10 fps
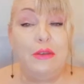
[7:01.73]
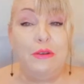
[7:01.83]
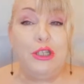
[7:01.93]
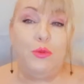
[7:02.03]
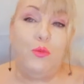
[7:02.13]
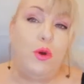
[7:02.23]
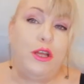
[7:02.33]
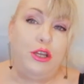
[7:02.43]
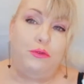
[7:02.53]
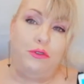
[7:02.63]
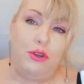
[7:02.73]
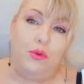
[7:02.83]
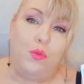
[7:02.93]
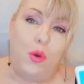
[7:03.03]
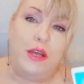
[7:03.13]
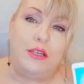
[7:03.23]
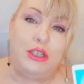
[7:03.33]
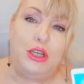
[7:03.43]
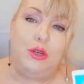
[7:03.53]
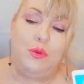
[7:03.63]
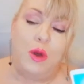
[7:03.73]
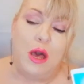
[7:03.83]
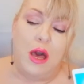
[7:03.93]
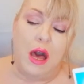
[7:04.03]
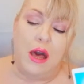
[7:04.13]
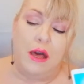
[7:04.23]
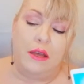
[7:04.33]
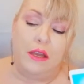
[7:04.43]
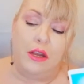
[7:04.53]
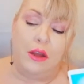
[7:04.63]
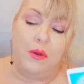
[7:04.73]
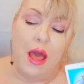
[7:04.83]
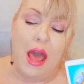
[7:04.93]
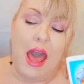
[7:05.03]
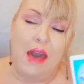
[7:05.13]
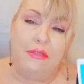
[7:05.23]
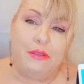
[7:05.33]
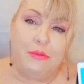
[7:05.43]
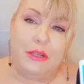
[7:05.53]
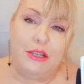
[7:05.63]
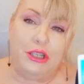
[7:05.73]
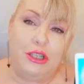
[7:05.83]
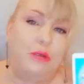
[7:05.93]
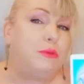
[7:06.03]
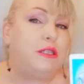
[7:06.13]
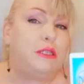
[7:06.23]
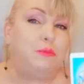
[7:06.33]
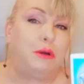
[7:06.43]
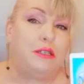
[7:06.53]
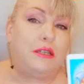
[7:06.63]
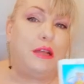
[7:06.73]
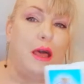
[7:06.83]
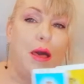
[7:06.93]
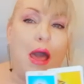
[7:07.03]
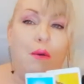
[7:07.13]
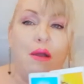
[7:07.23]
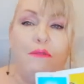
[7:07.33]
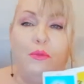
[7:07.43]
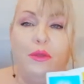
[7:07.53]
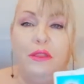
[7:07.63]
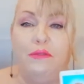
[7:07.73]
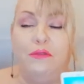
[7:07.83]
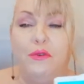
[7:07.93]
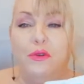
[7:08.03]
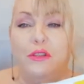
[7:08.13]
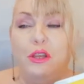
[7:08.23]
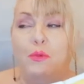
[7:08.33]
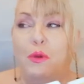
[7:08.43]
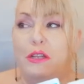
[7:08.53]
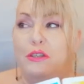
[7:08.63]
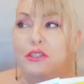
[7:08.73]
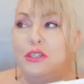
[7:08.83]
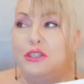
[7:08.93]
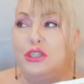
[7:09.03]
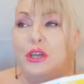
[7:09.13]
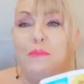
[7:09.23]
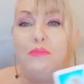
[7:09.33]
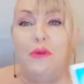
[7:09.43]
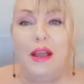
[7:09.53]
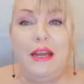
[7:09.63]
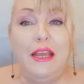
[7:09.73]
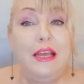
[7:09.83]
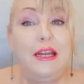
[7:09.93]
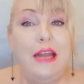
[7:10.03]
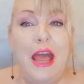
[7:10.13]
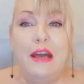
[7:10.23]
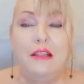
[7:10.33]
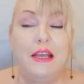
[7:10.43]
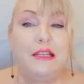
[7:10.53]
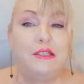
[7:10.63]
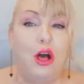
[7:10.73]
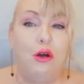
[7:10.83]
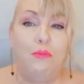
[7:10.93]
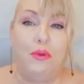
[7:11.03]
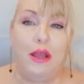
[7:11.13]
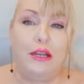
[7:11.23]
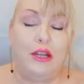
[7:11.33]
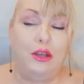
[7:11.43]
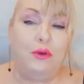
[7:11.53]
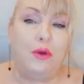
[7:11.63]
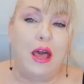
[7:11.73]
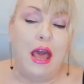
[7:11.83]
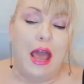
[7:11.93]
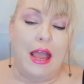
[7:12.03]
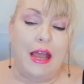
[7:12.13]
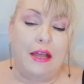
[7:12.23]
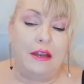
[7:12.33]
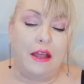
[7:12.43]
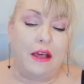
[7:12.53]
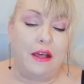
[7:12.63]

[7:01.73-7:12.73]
what you want. You do want to, have this relationship with this person. However, with the Fool, you're wanting to just jump right in and act like it's all brand new. And,